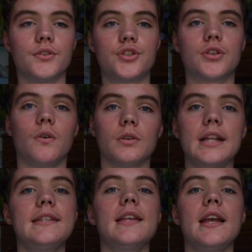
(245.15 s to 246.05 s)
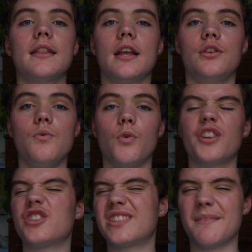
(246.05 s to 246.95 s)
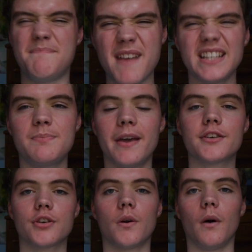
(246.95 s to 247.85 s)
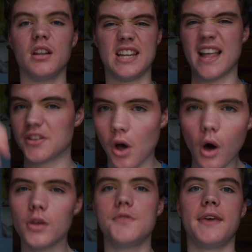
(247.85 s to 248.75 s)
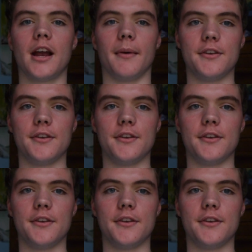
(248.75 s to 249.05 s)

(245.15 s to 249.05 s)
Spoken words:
So let's say that you want just the best picture quality, and that's all you care about.